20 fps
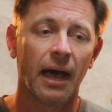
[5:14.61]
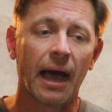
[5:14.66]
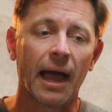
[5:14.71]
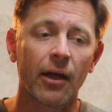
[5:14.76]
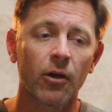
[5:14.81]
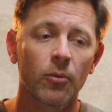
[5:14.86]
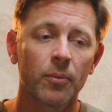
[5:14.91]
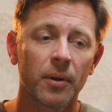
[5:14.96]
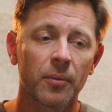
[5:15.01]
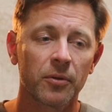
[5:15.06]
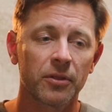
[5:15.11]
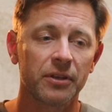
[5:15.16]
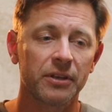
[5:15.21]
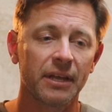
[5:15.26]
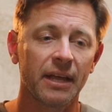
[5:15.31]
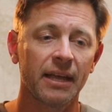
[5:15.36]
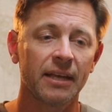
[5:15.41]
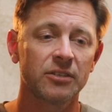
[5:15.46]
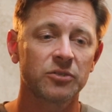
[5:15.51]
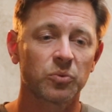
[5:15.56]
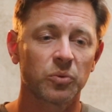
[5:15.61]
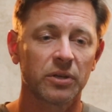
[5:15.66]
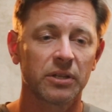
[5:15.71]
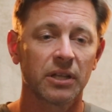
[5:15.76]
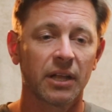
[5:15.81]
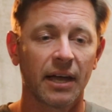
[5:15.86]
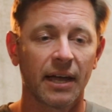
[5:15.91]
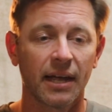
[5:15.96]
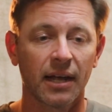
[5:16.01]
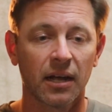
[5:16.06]
I remember the days when,
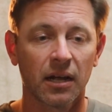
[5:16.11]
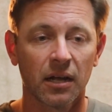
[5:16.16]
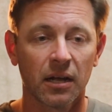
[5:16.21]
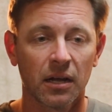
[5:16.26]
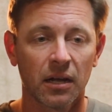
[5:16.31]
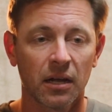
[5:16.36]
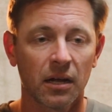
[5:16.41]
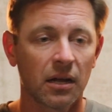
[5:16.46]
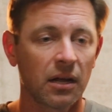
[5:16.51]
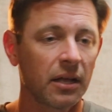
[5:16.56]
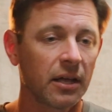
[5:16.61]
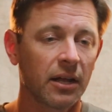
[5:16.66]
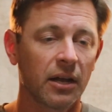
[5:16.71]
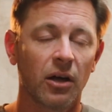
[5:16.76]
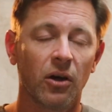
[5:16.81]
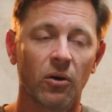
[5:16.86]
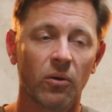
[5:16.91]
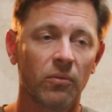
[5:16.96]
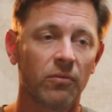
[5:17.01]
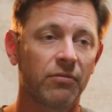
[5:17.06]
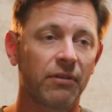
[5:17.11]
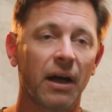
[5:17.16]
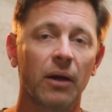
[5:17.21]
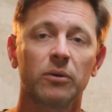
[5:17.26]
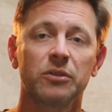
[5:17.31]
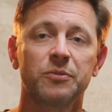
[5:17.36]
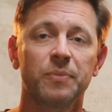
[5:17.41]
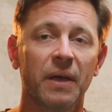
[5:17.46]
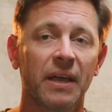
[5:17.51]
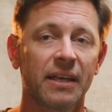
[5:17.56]
like, you know, if I
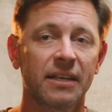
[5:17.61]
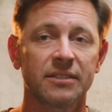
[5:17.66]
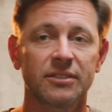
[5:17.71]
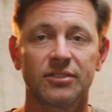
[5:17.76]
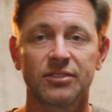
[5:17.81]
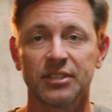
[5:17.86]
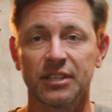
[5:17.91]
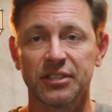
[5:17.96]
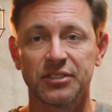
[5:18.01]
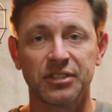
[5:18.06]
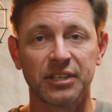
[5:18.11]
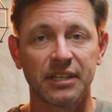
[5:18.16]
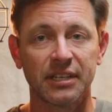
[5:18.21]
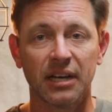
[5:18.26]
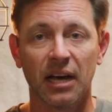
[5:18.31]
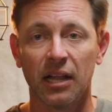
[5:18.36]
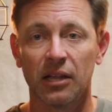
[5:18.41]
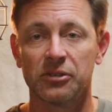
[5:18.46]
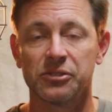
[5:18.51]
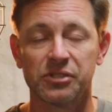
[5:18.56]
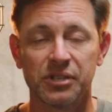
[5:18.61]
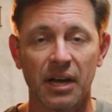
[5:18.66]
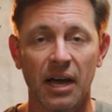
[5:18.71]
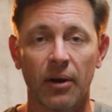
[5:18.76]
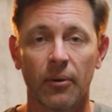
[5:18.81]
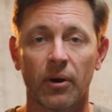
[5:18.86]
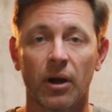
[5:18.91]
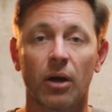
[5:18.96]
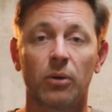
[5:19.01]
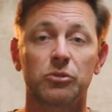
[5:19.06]
was making sixteen dollars an
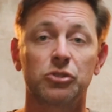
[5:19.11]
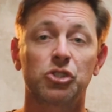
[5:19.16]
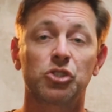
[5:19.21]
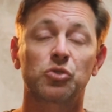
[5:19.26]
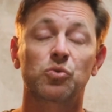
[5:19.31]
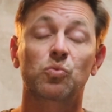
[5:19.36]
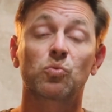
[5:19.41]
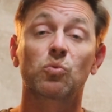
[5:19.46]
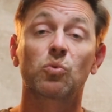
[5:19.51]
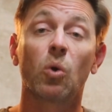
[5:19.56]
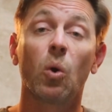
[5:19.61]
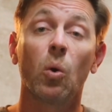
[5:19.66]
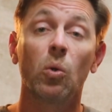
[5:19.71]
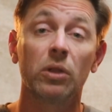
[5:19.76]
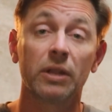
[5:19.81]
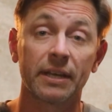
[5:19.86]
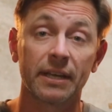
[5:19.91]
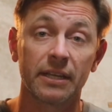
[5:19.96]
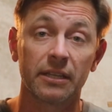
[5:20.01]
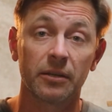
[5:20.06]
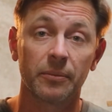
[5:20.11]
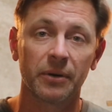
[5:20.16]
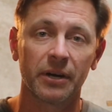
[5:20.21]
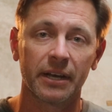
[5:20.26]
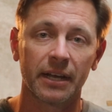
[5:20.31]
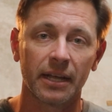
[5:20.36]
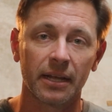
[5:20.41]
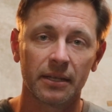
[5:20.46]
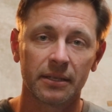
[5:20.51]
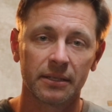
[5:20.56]
hour, I was just rolling in the
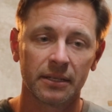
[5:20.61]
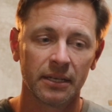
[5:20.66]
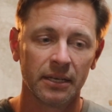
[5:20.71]
money.